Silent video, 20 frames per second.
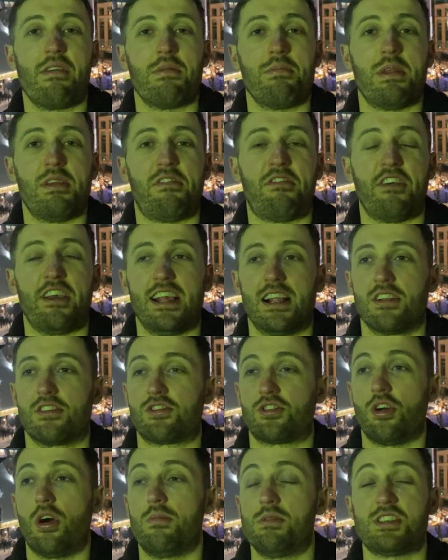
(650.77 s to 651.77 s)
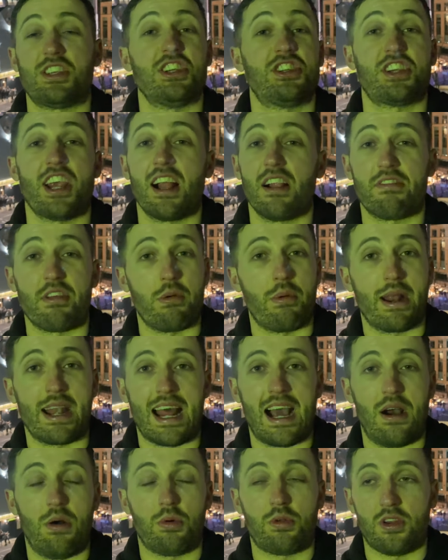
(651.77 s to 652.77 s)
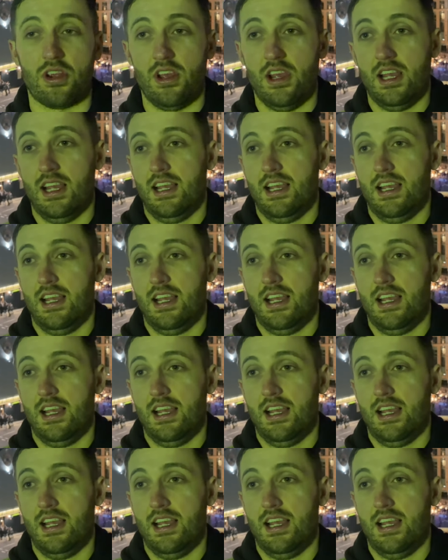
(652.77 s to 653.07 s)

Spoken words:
in midfield. So obviously Shelvey went out.